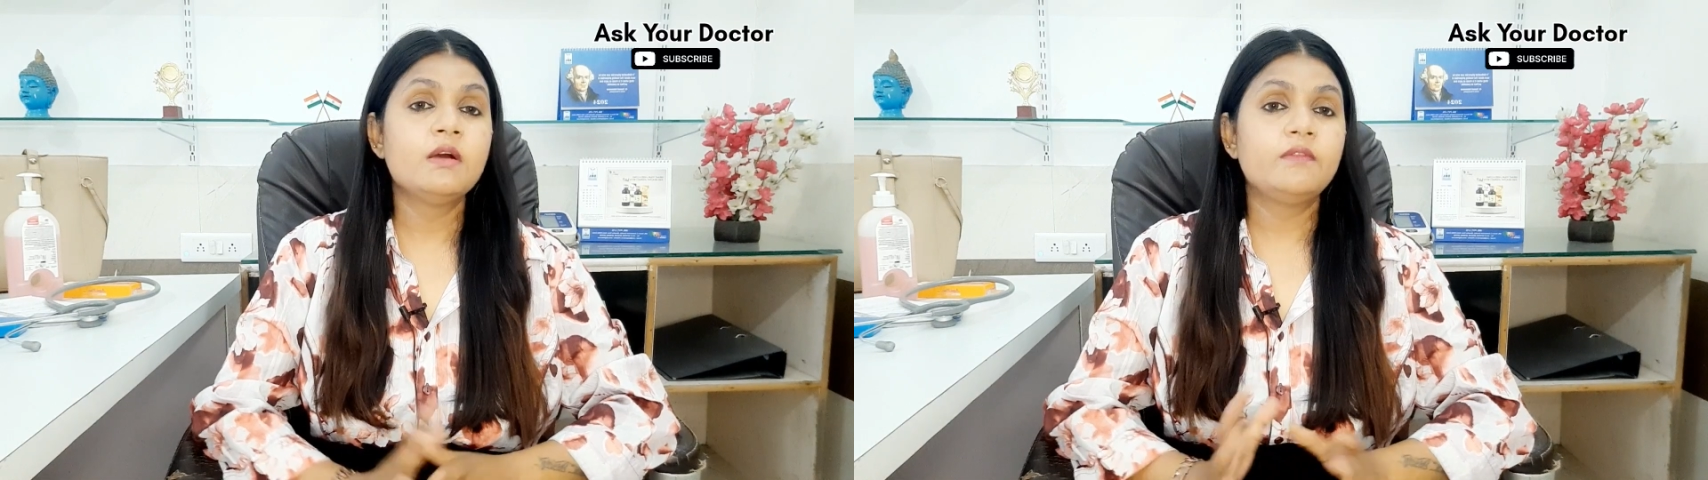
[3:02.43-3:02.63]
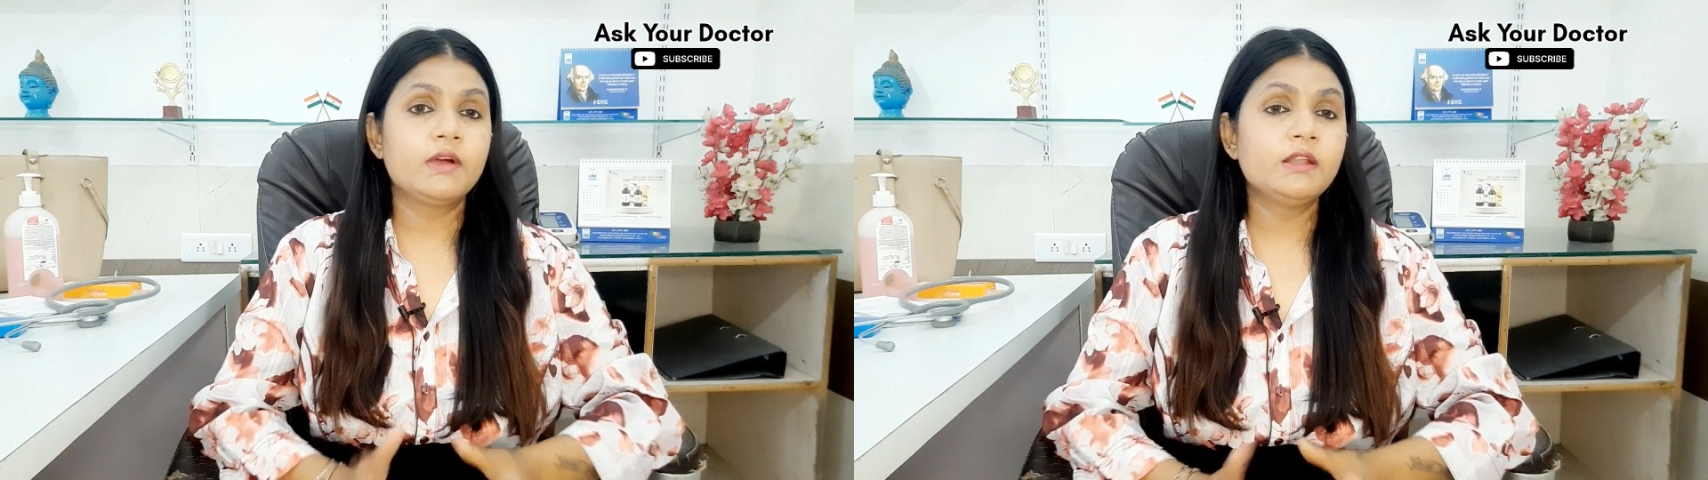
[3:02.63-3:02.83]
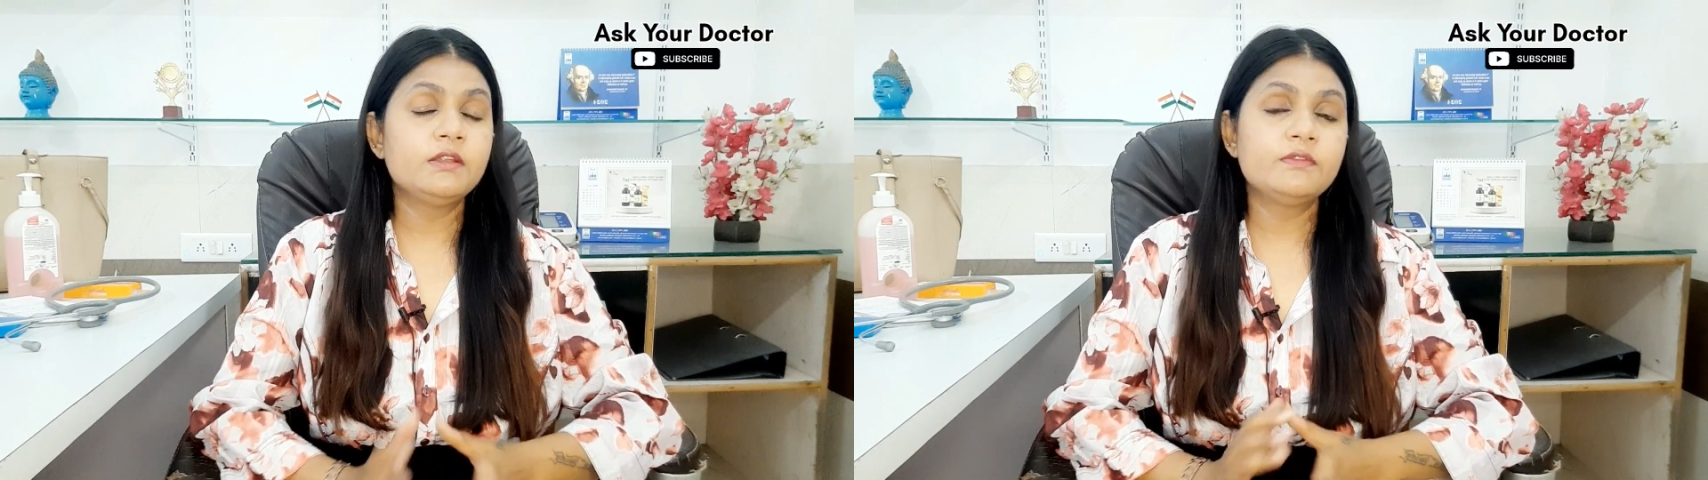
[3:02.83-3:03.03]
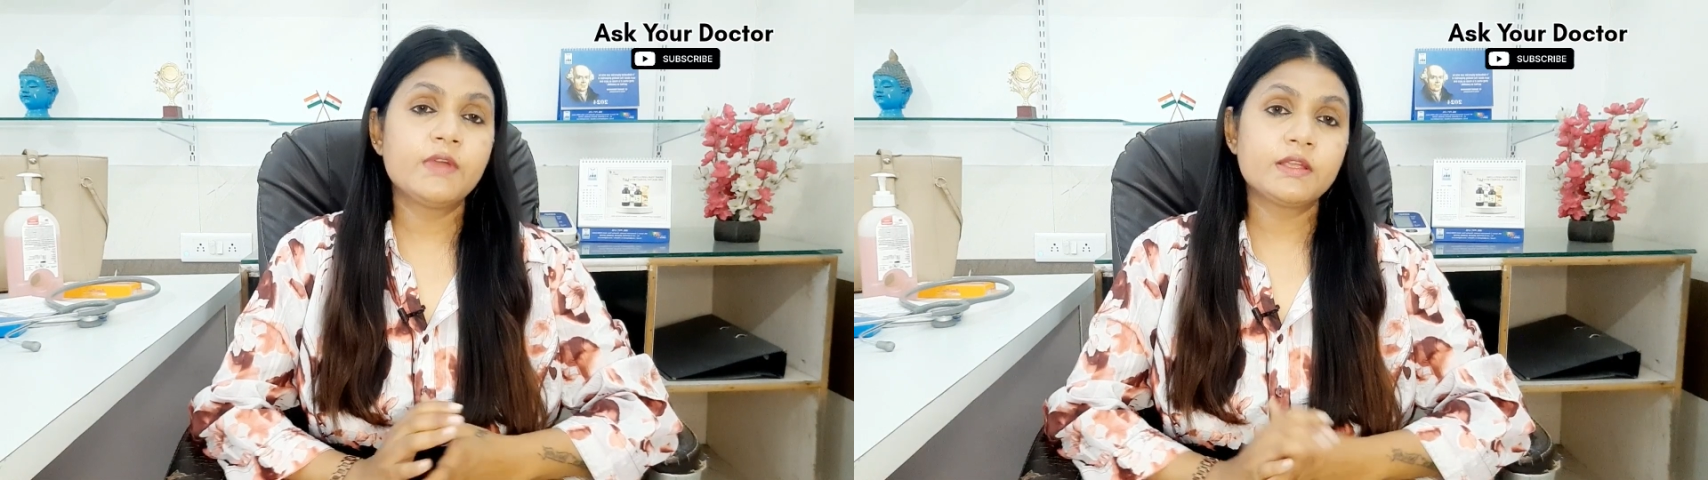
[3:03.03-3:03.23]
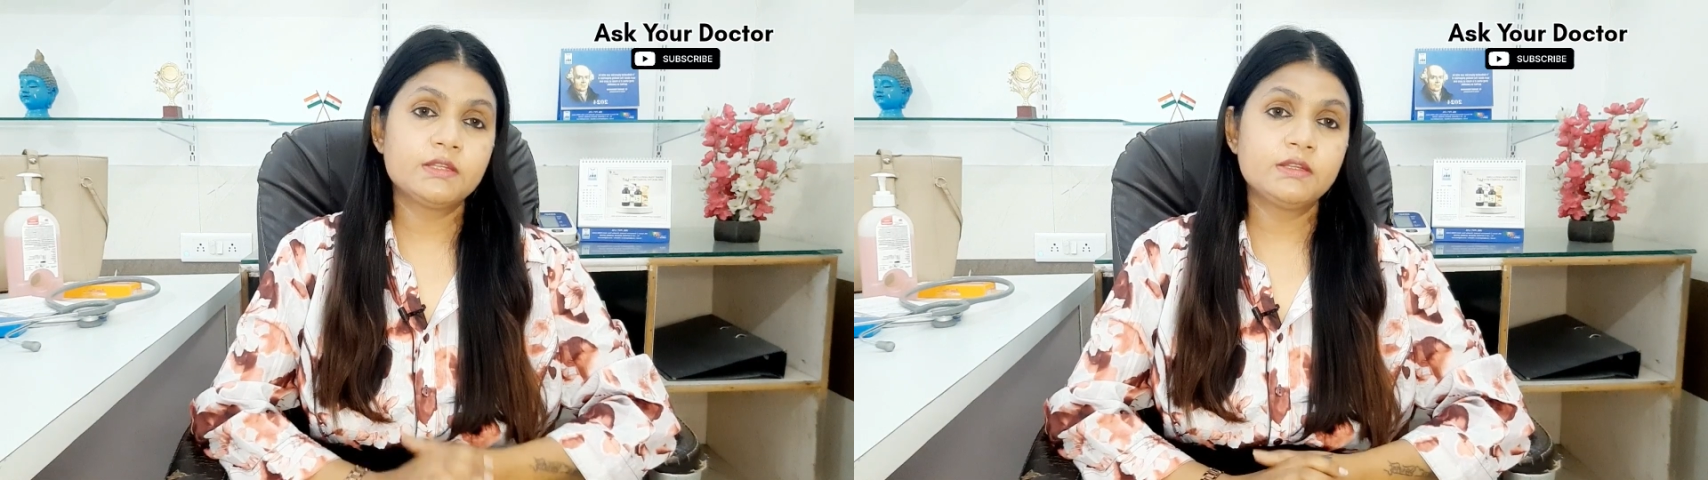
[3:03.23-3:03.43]
Fungal
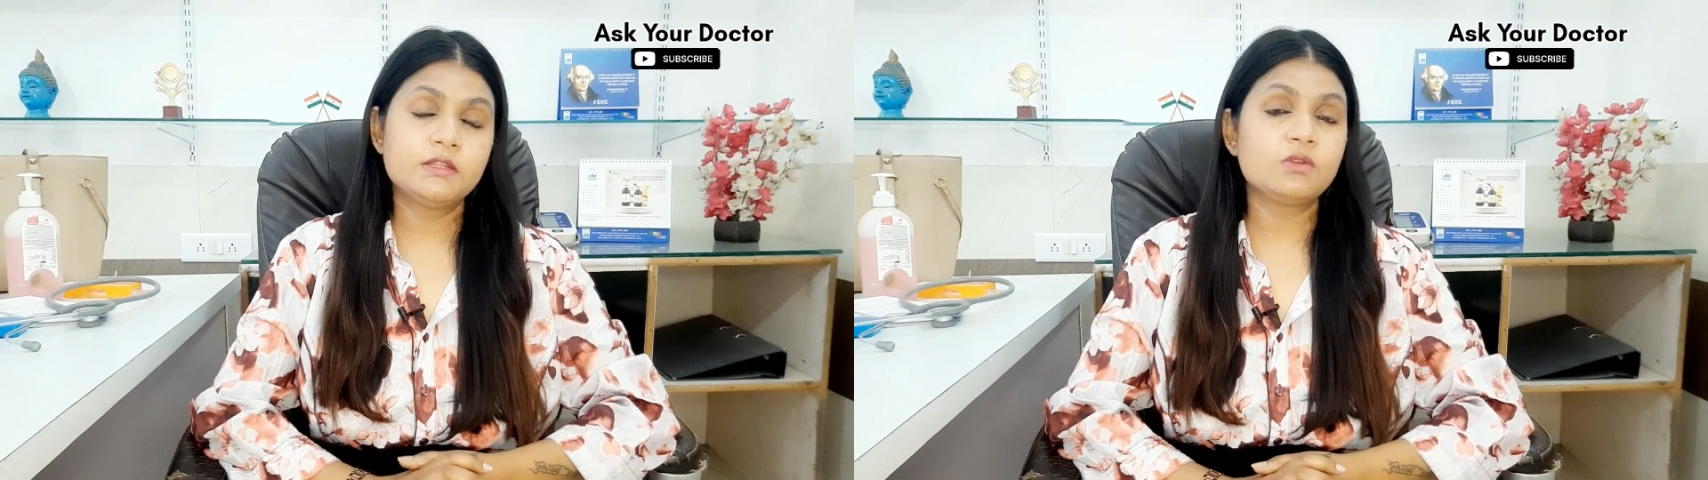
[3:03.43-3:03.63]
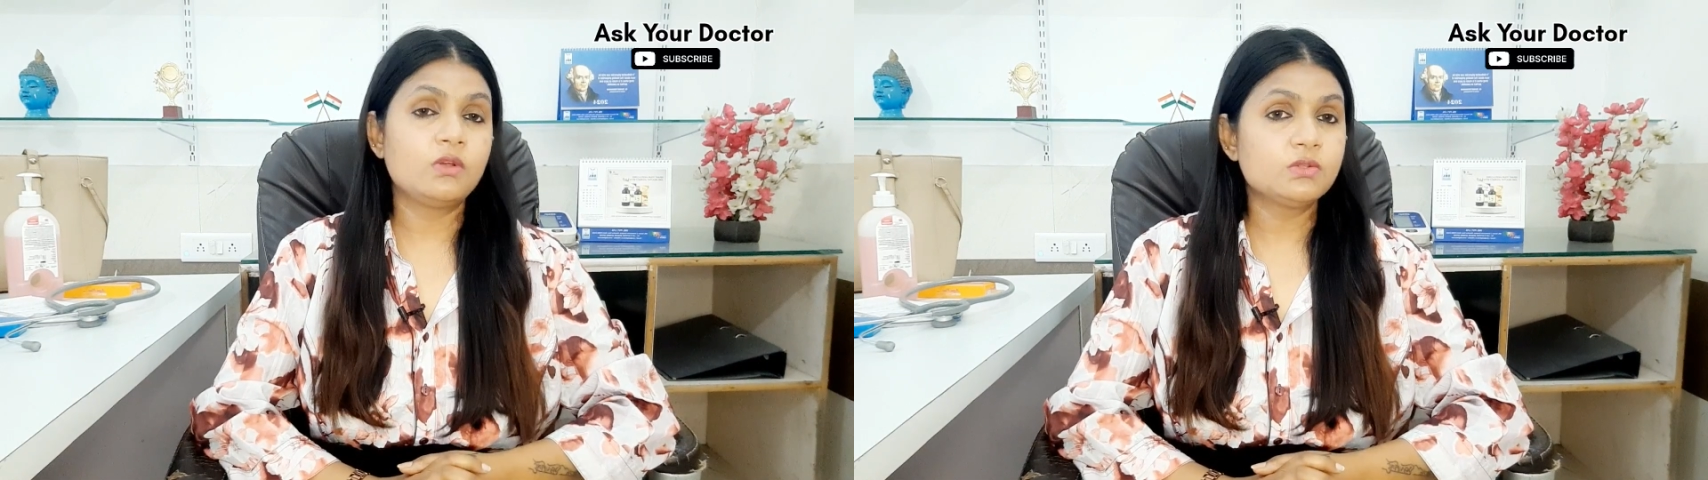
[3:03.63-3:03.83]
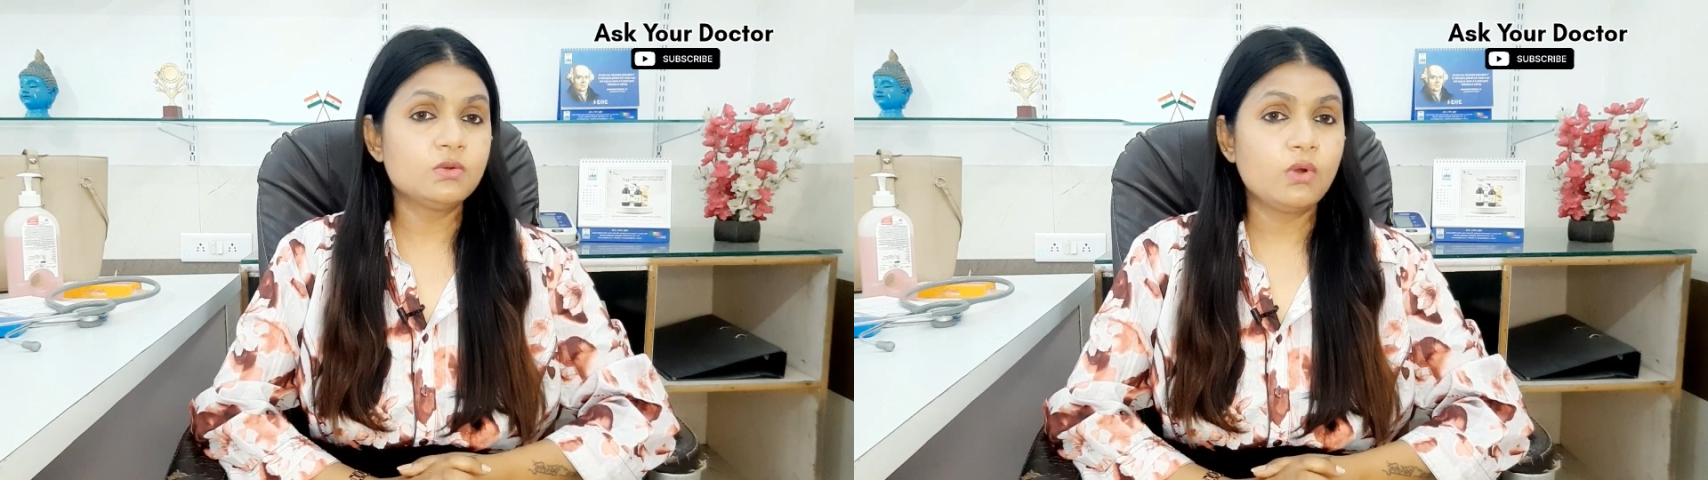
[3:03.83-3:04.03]
infection is also